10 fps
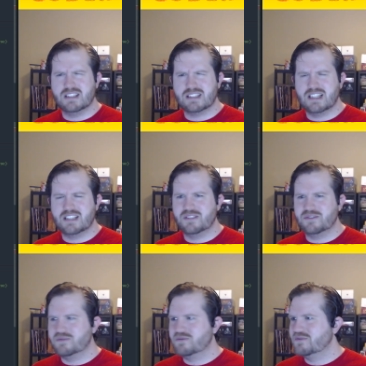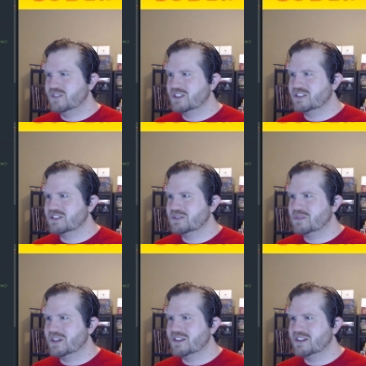Is that how you do functions in
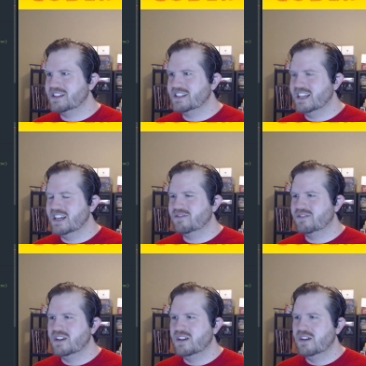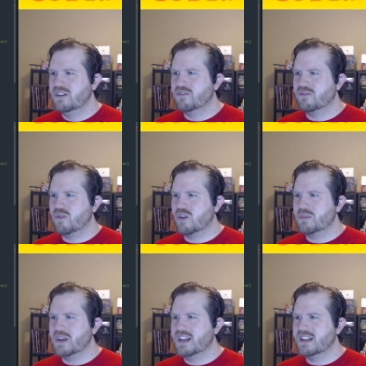Python? Def
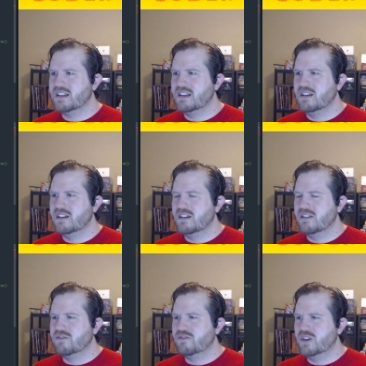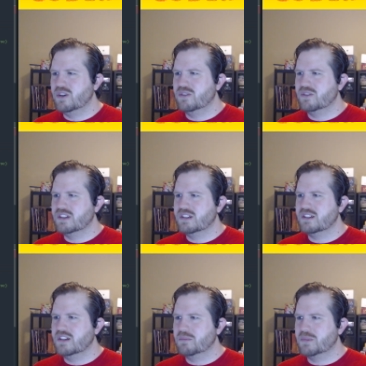format phone
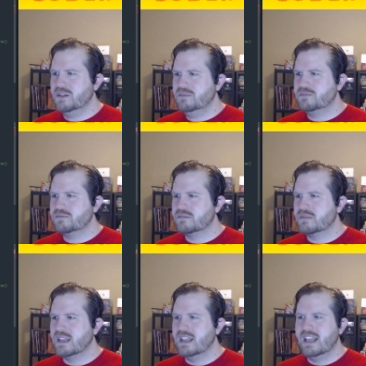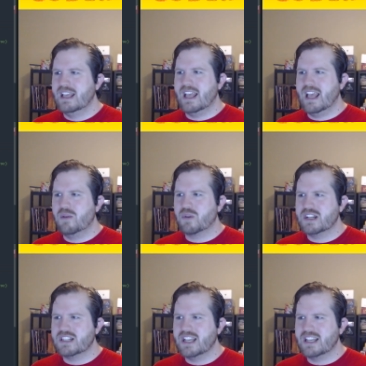number. And we're
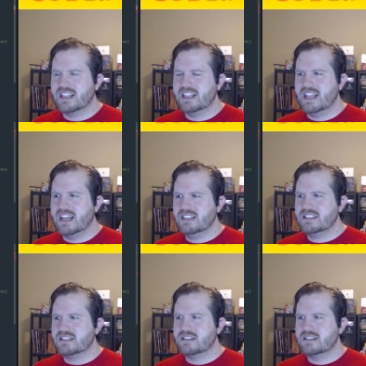gonna take in an S.